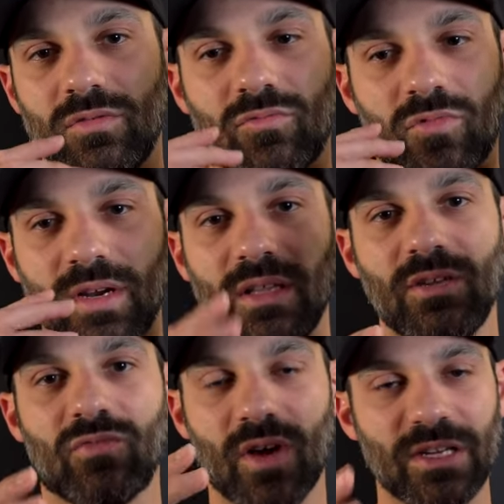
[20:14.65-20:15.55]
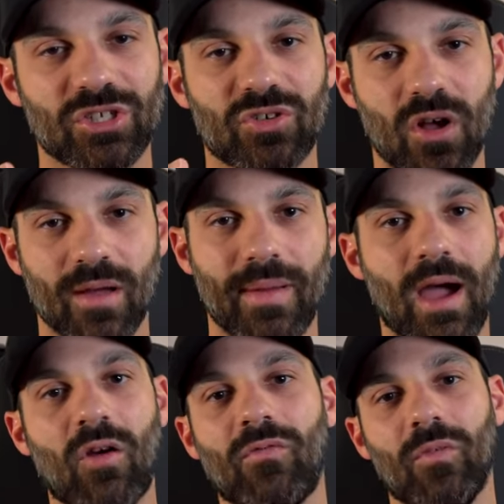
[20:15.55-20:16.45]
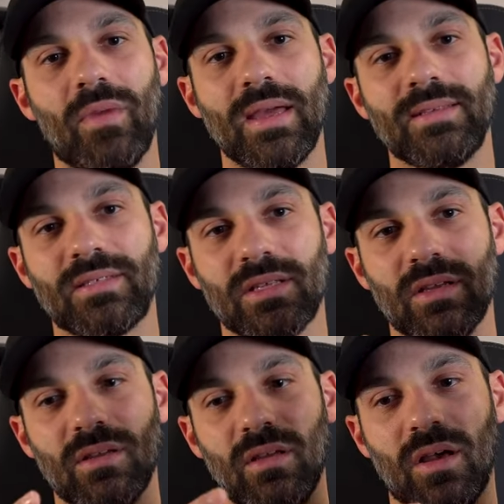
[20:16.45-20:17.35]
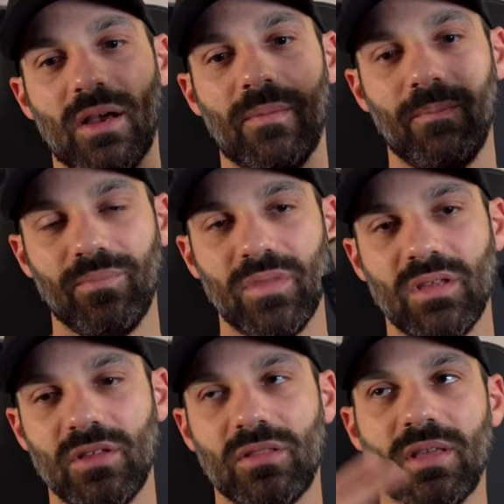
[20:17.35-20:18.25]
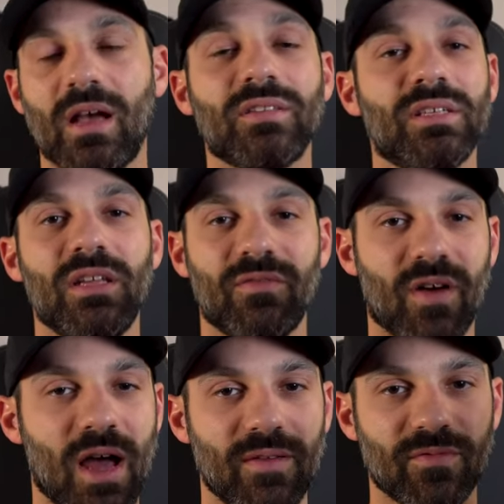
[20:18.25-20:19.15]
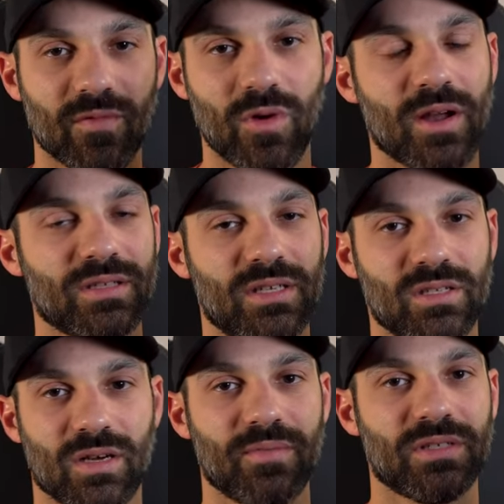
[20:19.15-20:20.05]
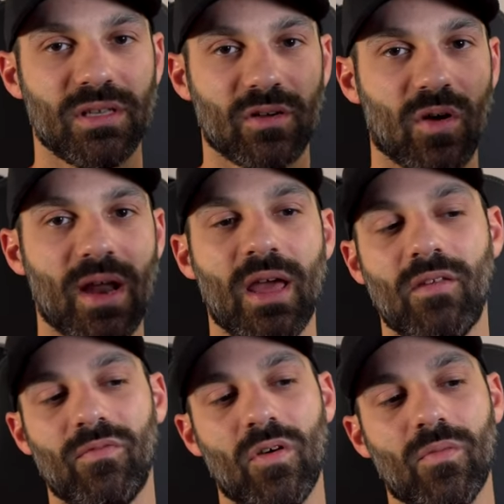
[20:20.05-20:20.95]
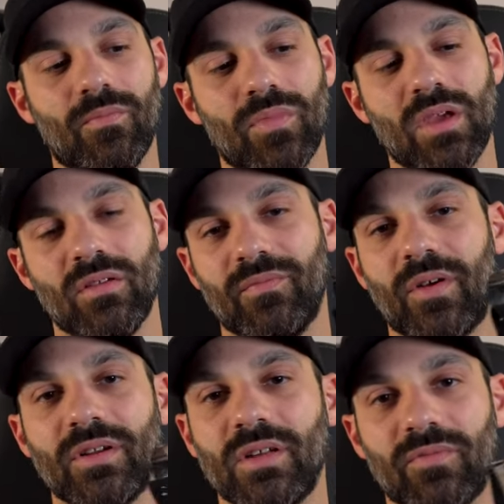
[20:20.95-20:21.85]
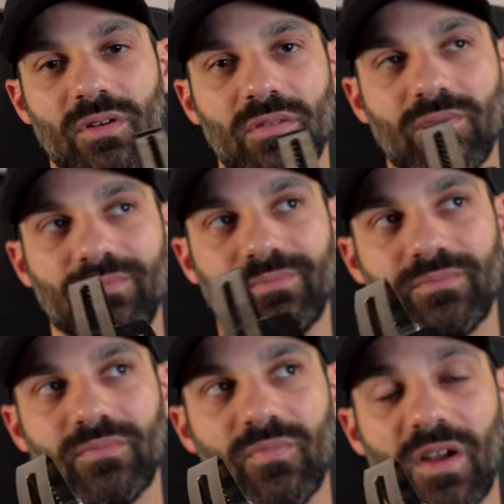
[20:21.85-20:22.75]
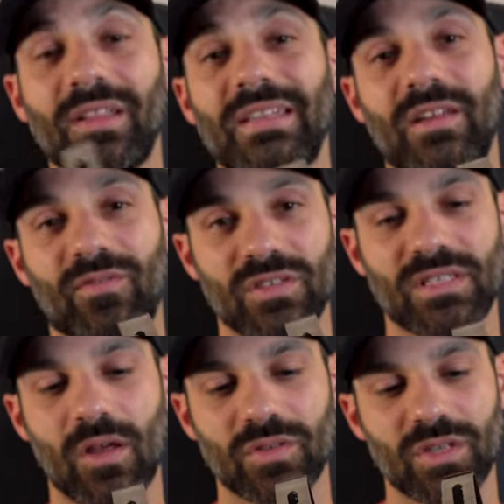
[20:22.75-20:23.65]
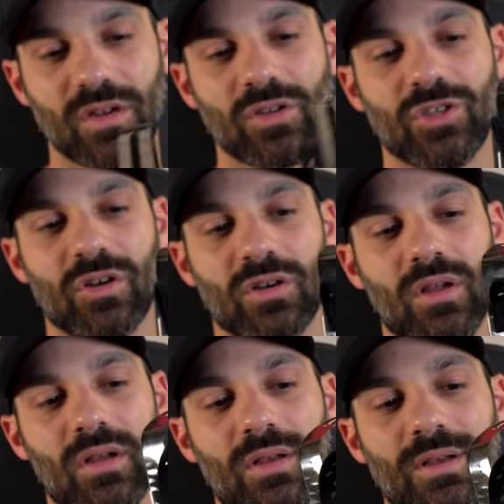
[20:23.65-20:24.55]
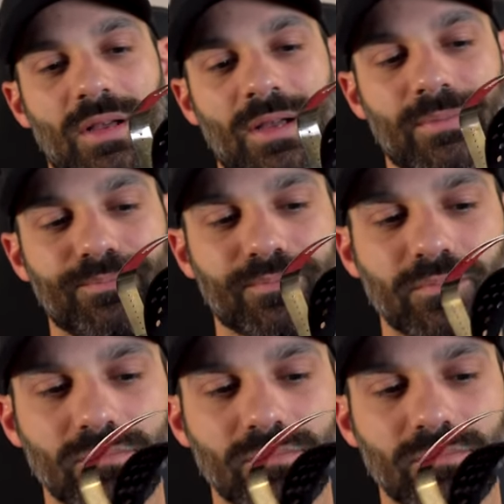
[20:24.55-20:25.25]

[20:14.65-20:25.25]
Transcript: really rich, strong, powerful bass, um, the, the LCD5 from Audeze is obviously a great headphone. Very different, fairly different sound signature. Um,